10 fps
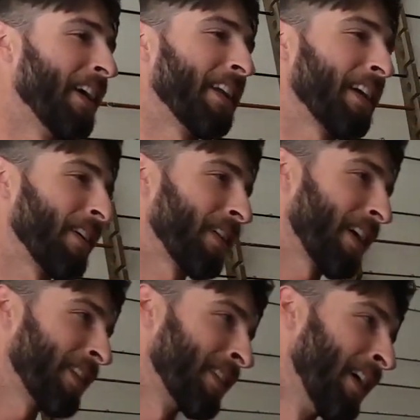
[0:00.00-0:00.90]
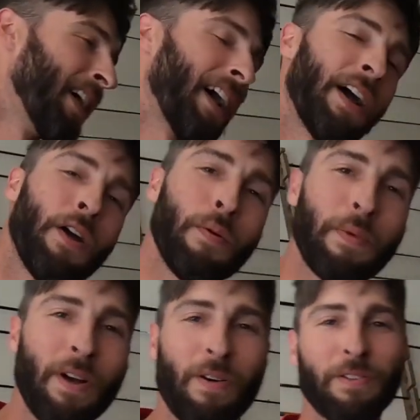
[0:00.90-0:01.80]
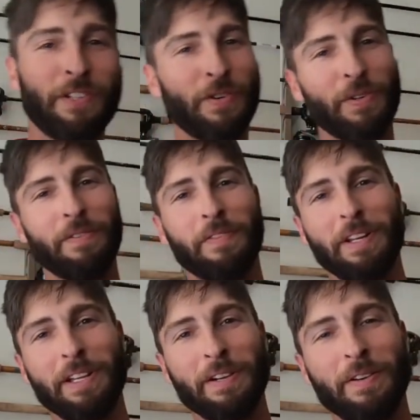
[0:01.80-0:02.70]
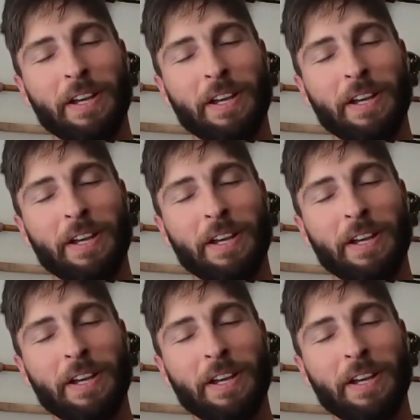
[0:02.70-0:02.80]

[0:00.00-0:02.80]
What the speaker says: Anyhow, guys, I hope y'all enjoyed the video.